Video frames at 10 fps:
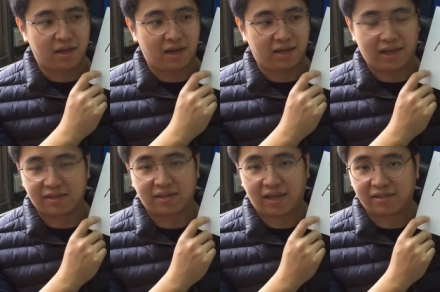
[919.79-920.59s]
I
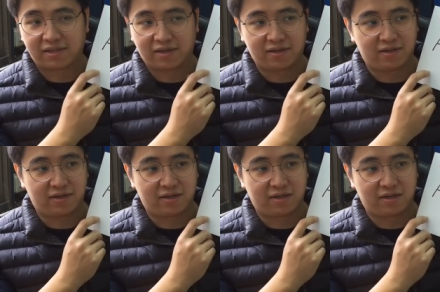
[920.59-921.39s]
can't answer
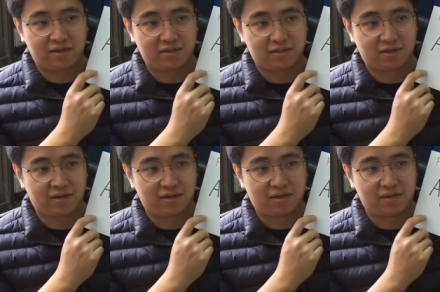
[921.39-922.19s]
the.
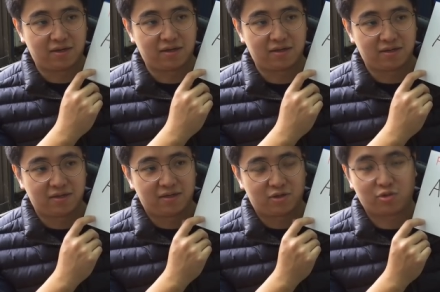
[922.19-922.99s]
Uh,
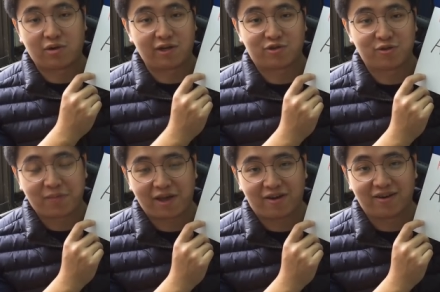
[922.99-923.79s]
200
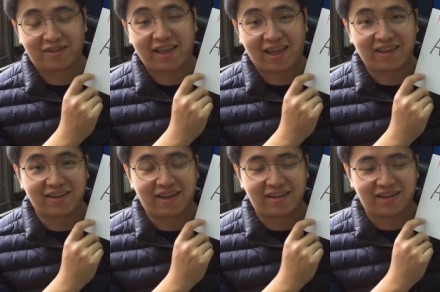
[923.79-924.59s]
mail a
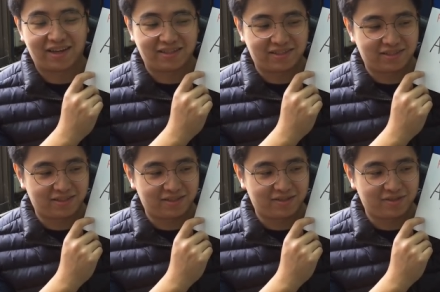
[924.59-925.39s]
day. That,
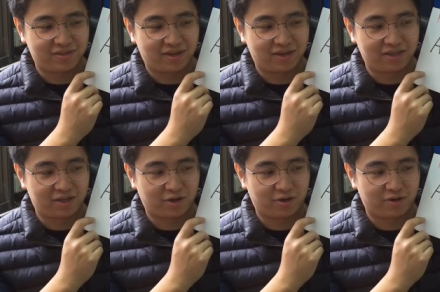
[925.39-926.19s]
that's a
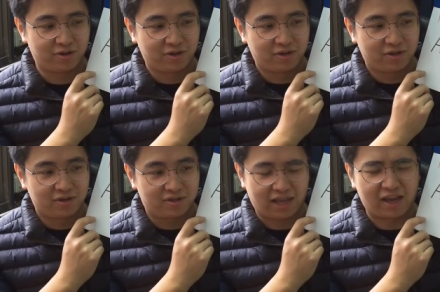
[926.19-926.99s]
little
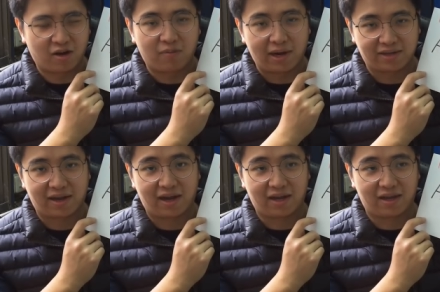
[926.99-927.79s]
take all my
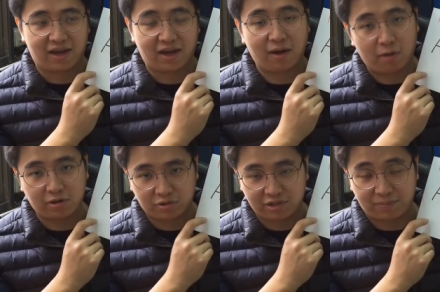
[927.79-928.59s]
time. I, I
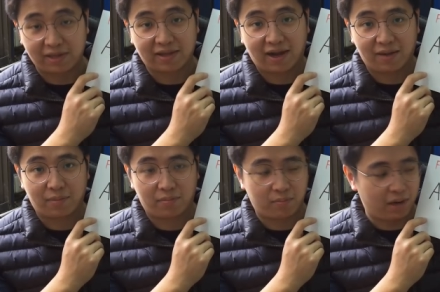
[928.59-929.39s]
want to spend
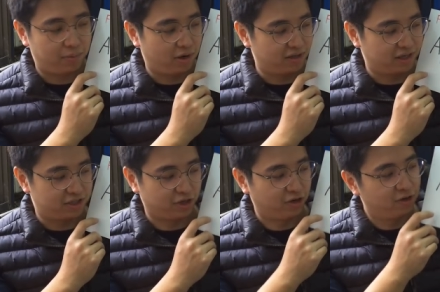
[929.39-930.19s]
time my product.
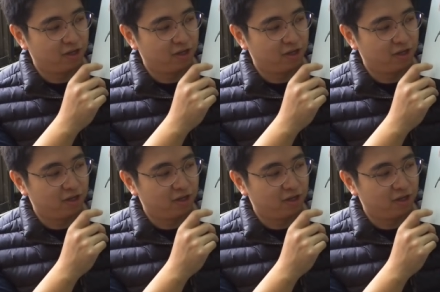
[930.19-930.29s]
So